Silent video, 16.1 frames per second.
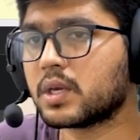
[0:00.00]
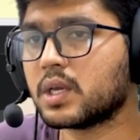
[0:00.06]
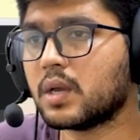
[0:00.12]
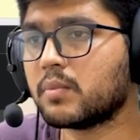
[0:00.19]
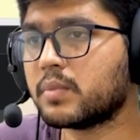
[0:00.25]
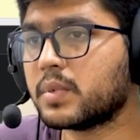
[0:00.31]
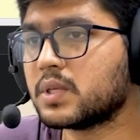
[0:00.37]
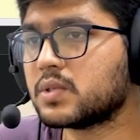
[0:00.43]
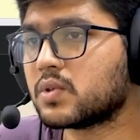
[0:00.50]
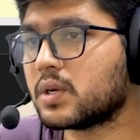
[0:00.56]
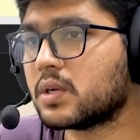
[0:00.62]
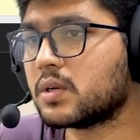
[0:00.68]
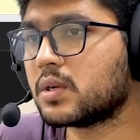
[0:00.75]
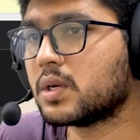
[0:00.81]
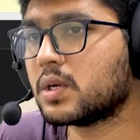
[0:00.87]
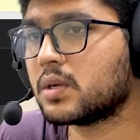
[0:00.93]
Okay, MP
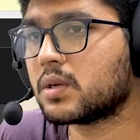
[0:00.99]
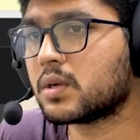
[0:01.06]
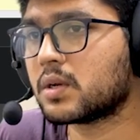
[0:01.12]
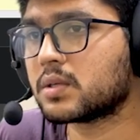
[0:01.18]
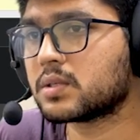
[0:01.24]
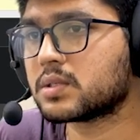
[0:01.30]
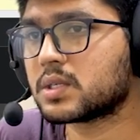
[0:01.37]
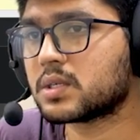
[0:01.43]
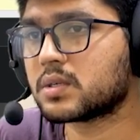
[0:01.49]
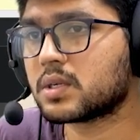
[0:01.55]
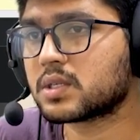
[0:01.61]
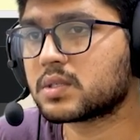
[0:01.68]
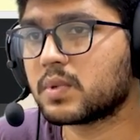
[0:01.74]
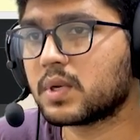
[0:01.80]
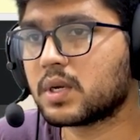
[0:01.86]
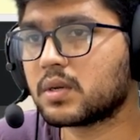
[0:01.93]
joined it as an
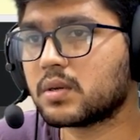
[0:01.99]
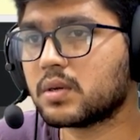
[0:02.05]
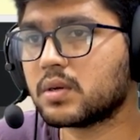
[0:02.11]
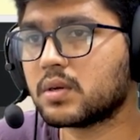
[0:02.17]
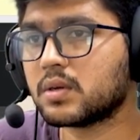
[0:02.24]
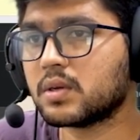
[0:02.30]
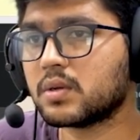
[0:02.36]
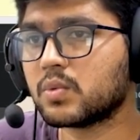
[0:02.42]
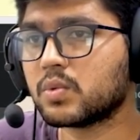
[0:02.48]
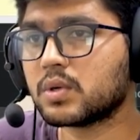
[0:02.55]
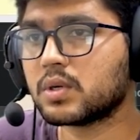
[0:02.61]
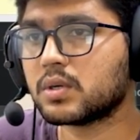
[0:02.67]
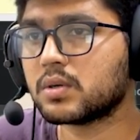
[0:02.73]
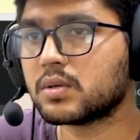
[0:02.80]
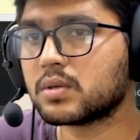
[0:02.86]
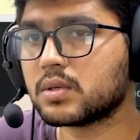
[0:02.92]
unexpected
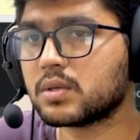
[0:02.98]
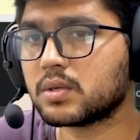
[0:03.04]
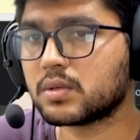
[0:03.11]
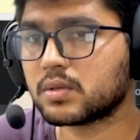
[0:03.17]
keyword.